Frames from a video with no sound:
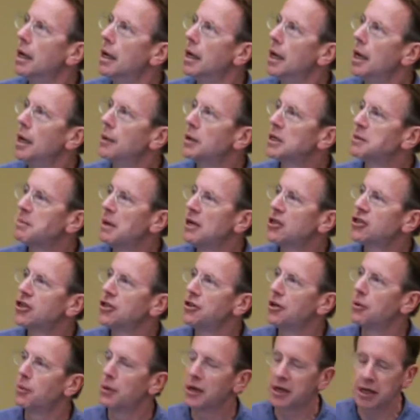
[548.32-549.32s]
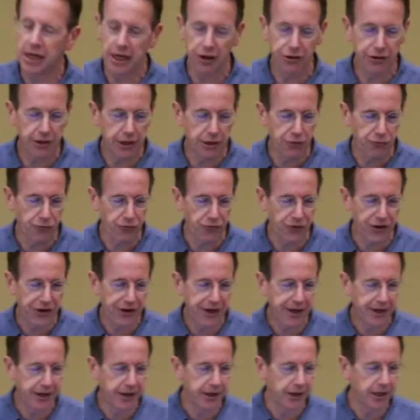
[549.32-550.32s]
It was mentioned that we're currently
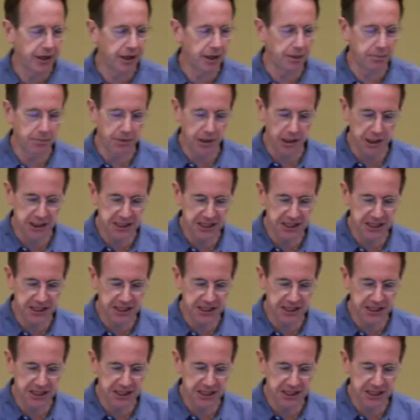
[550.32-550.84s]
running a